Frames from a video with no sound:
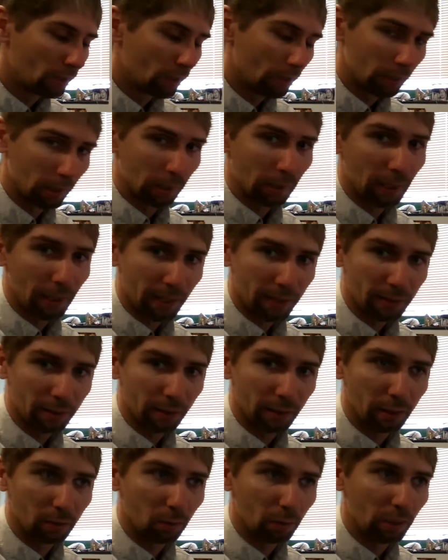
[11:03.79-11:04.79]
And then
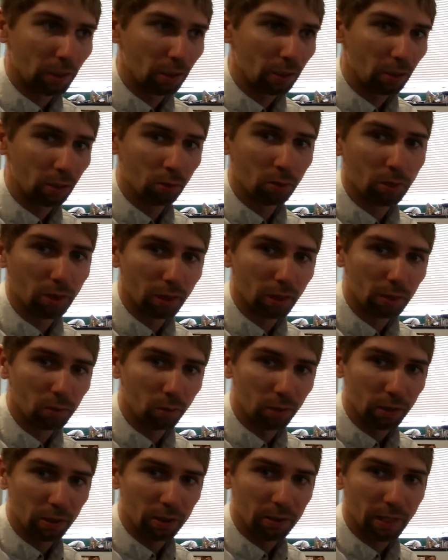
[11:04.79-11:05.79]
lastly, we can do things
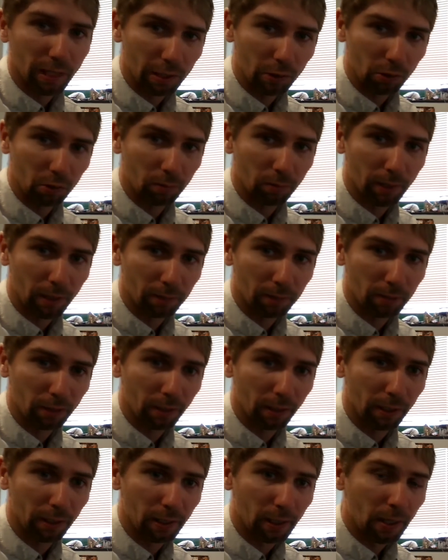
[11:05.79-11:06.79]
with these annual maps,
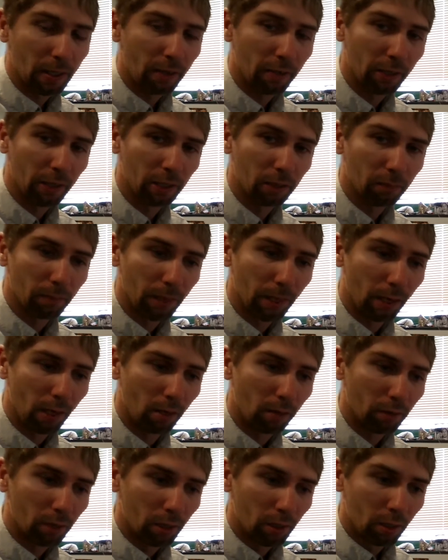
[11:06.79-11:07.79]
like think
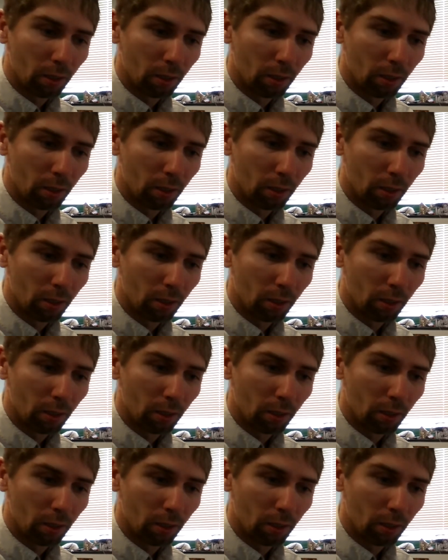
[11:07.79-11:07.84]
about